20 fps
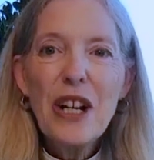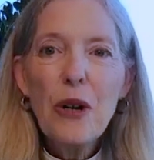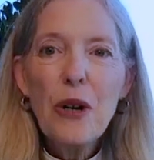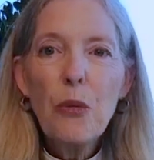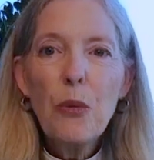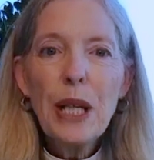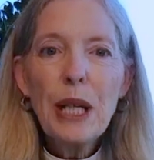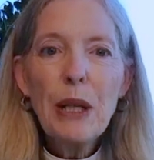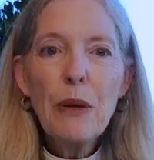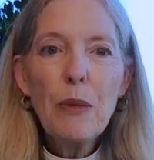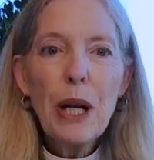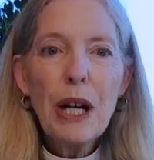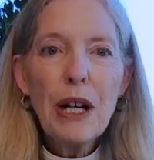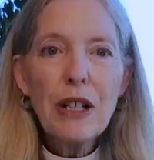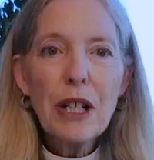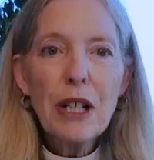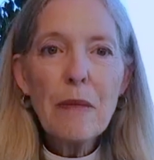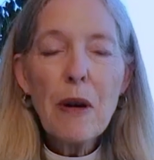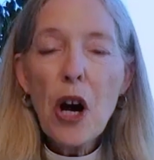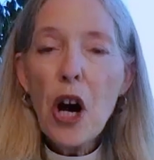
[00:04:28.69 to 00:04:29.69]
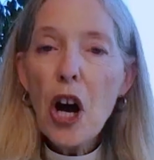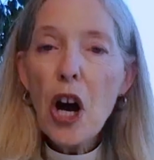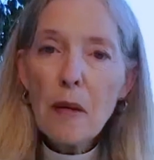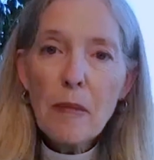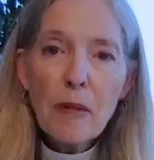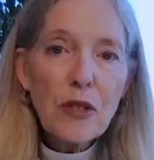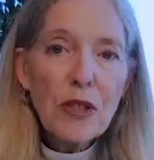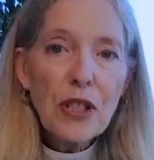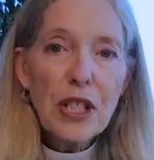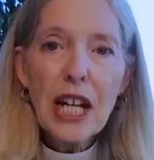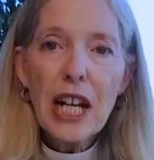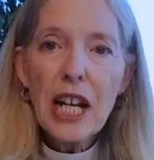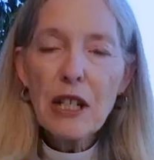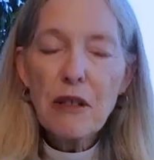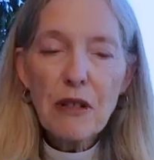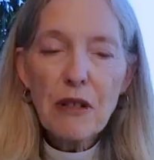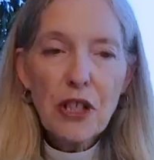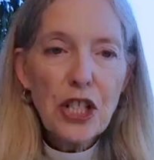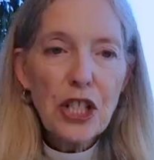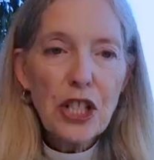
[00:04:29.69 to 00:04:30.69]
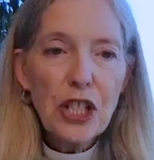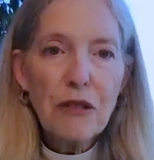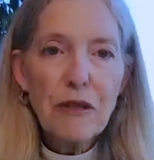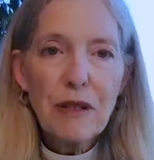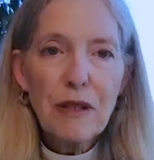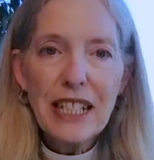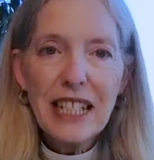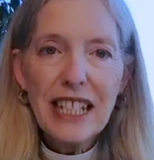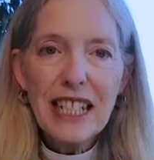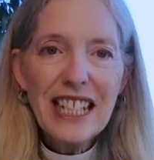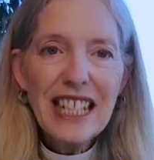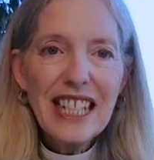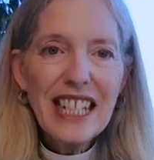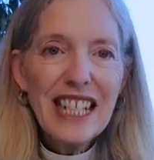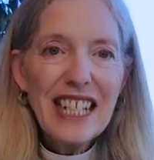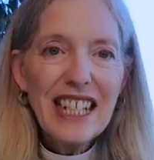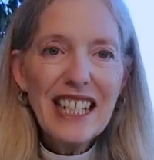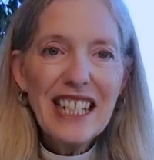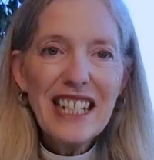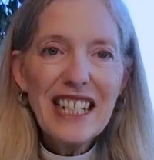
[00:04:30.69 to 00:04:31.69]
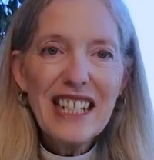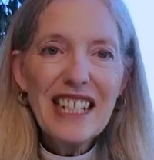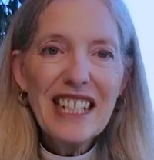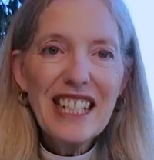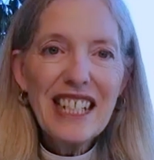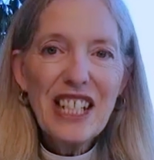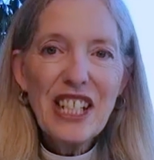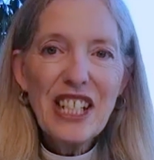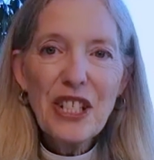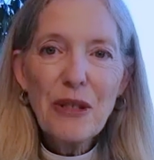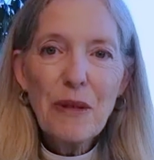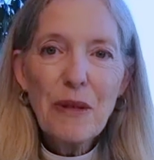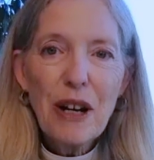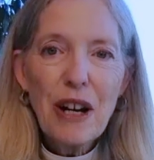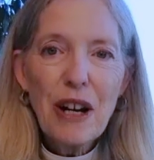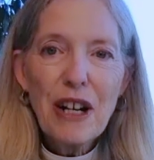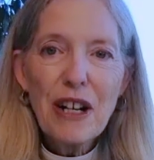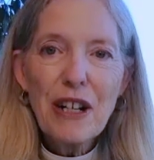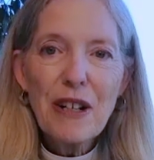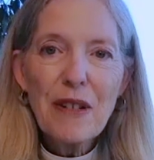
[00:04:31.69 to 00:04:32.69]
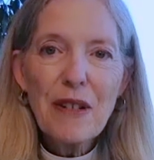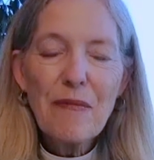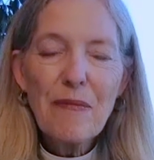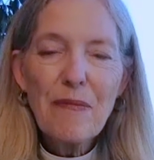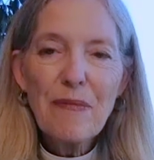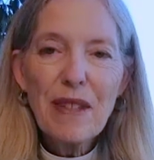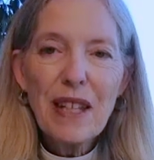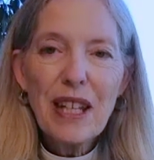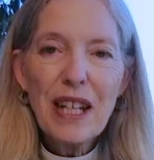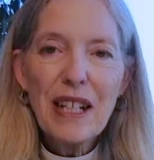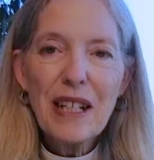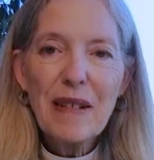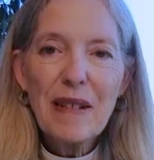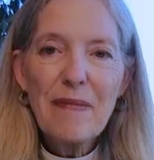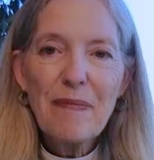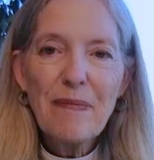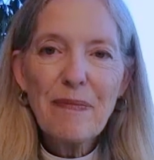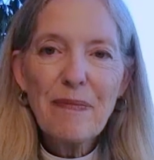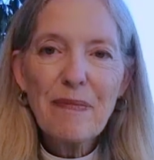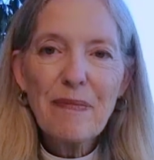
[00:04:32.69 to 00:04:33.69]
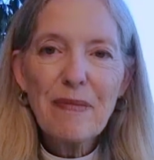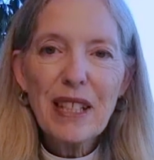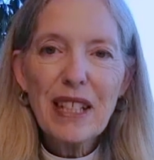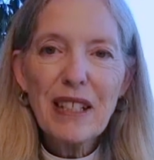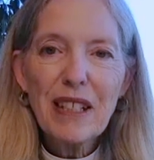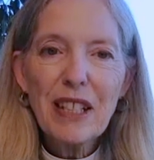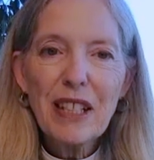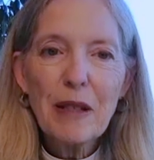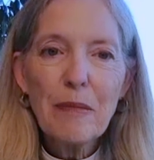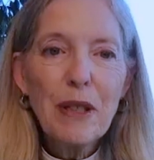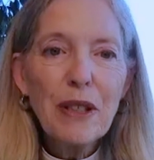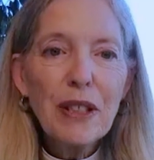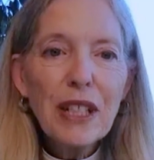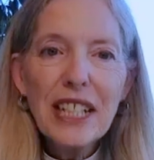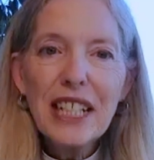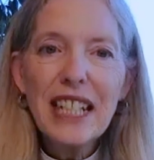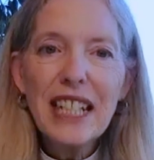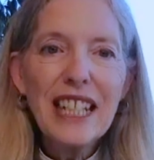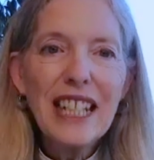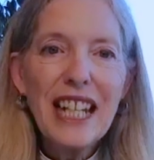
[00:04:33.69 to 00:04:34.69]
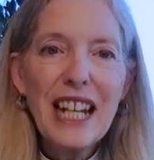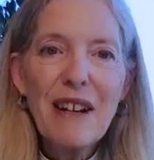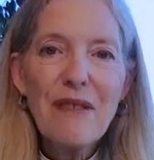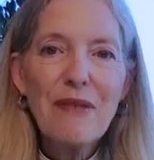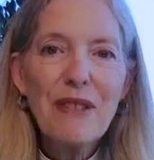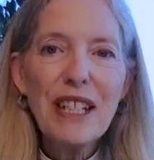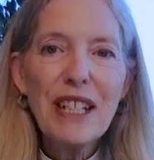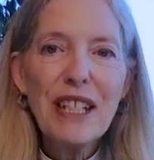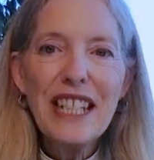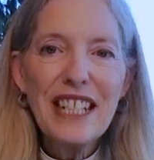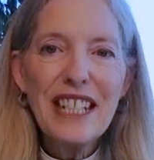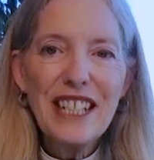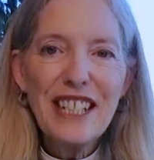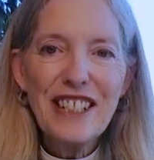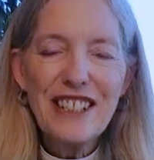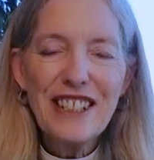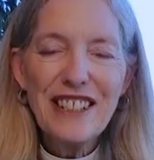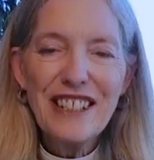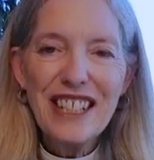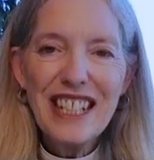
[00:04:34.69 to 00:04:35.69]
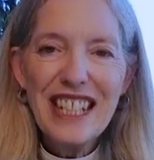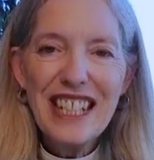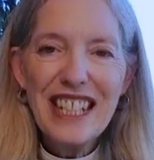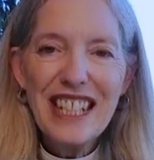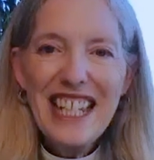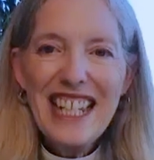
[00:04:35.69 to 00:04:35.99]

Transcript: We welcome almost 100 children uh, into our um, community every year.